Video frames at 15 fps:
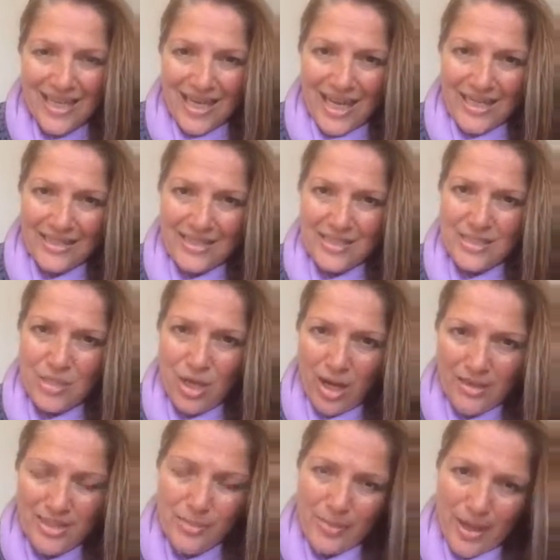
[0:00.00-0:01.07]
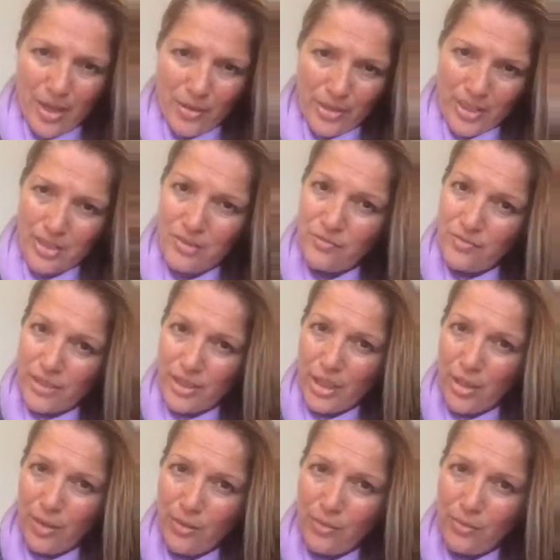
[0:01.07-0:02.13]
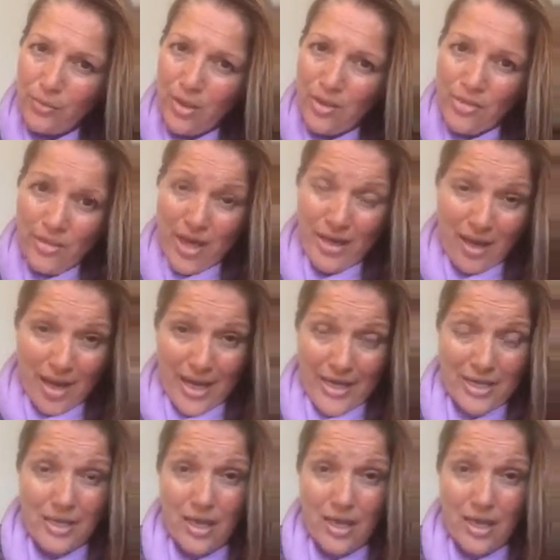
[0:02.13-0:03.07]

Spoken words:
And it's talked about in the video that I